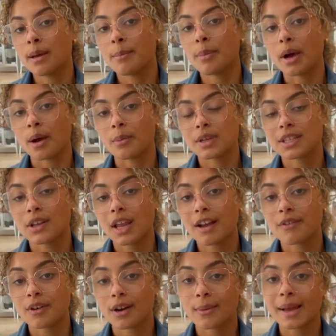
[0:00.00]
But we do
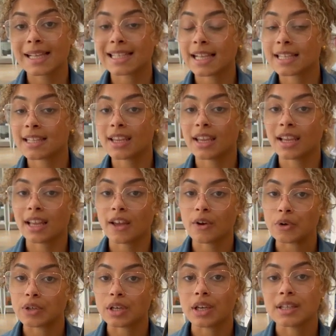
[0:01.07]
have a request list that you can get
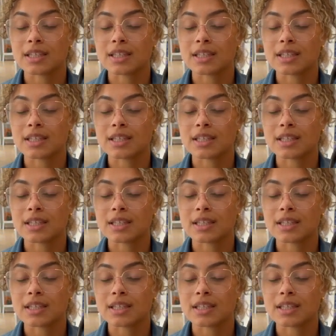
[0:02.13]
onto.